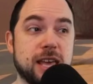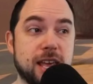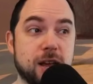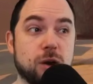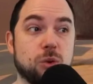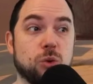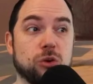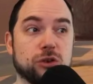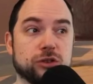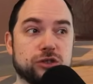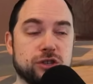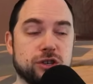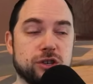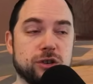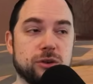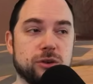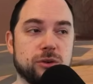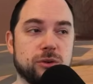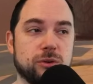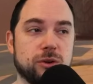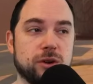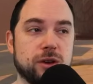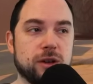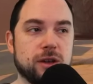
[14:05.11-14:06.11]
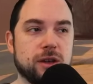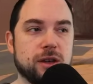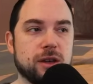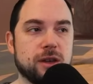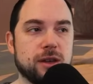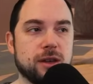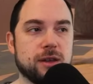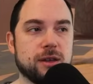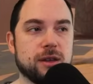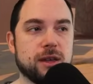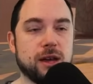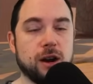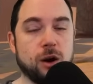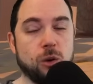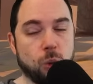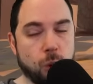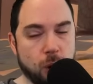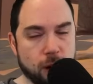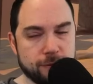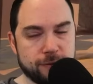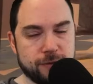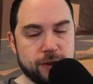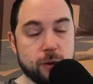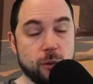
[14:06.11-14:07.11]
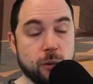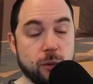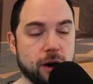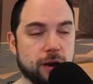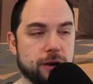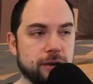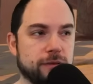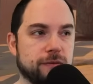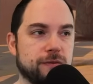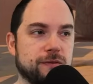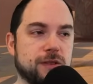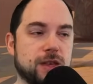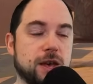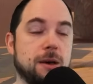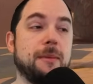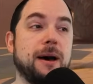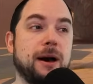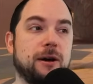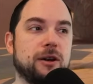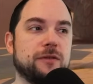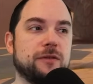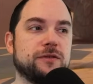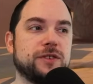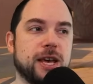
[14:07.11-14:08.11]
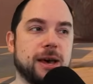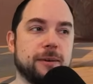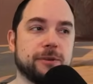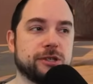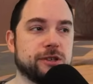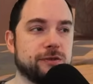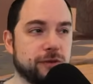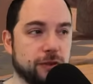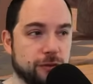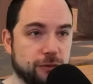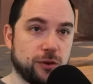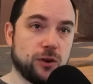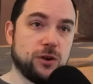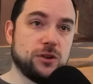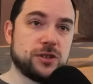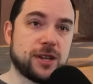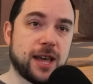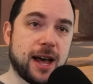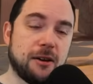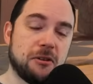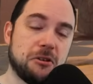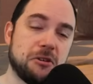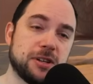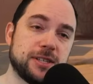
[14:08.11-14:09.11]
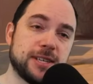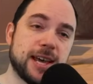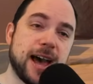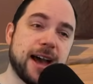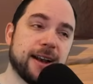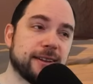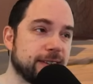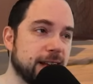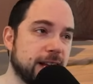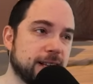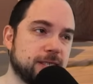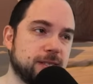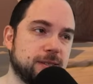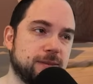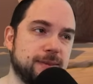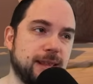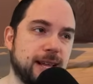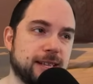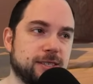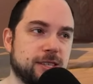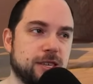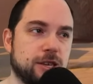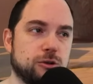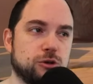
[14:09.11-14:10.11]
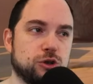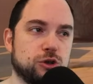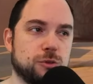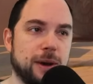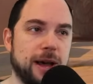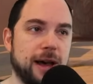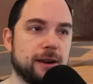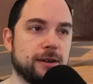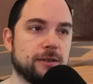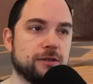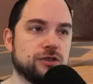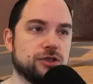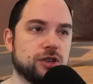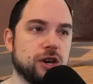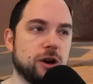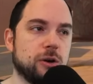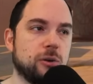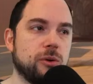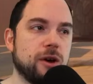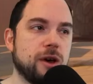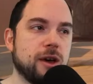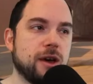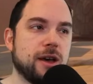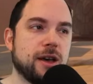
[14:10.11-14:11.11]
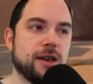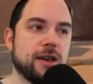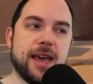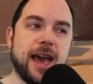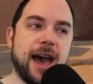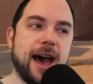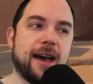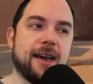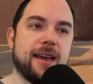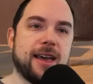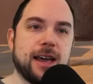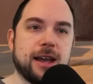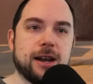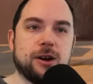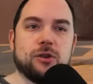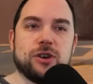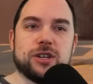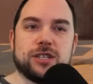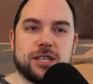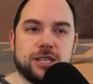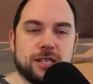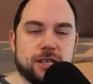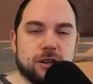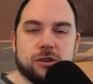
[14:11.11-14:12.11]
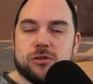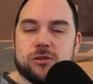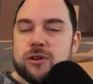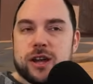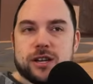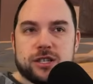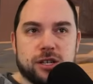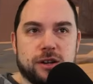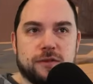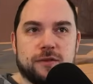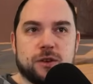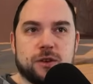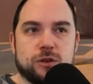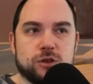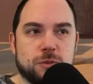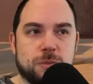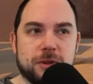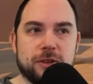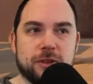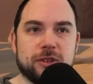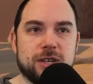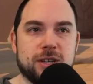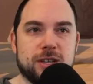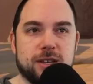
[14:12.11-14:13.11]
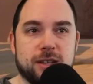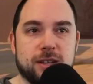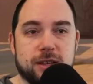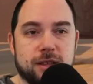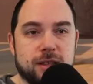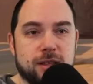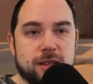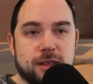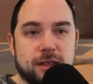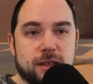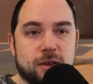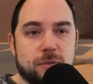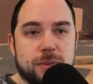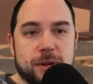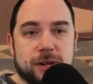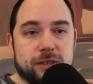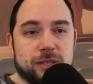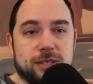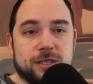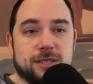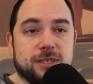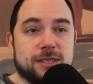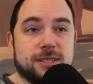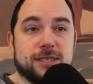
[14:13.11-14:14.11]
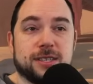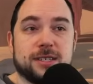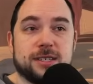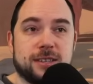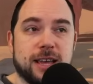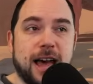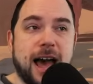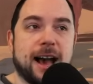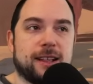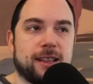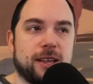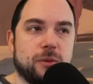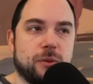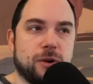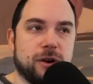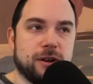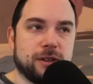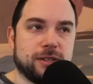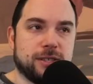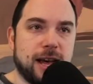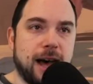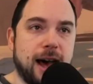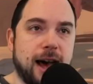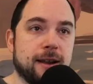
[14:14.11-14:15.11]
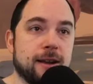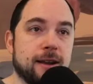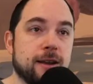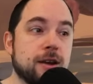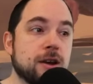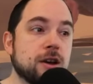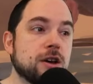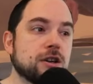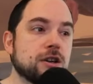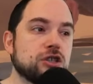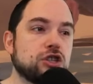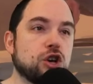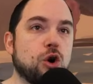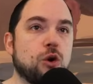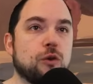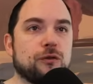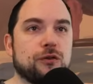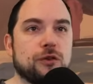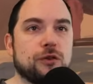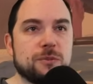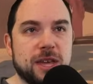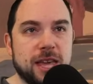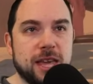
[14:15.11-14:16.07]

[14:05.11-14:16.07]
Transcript: equal to, in a 1v1, the amount of damage of the first counterattack, that's huge, man. So yeah, increasing the duration of those abilities is exactly where it's at. So from